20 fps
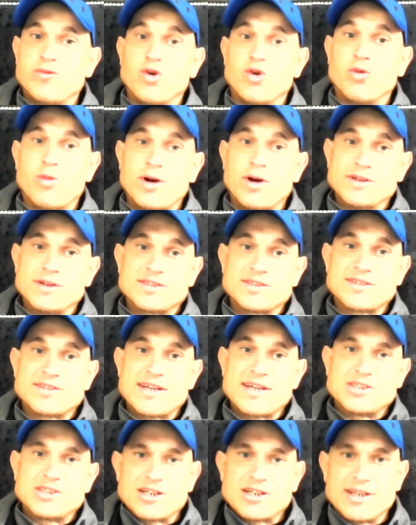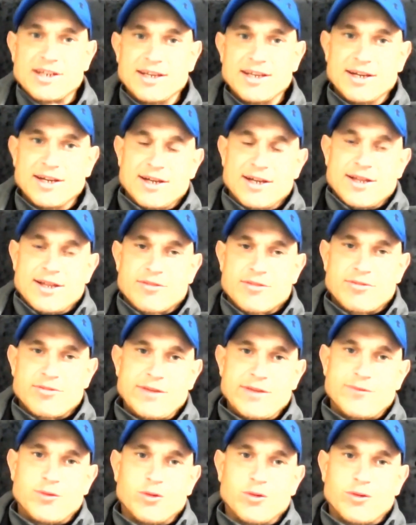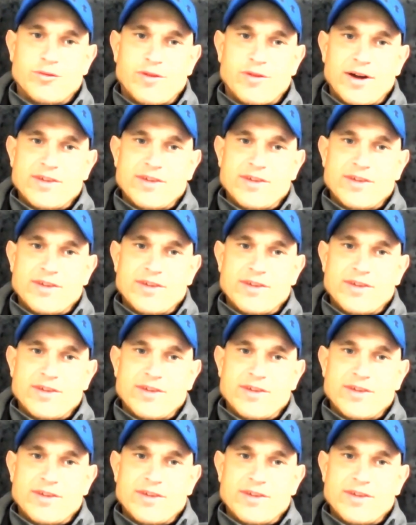for what is essentially 3, 4,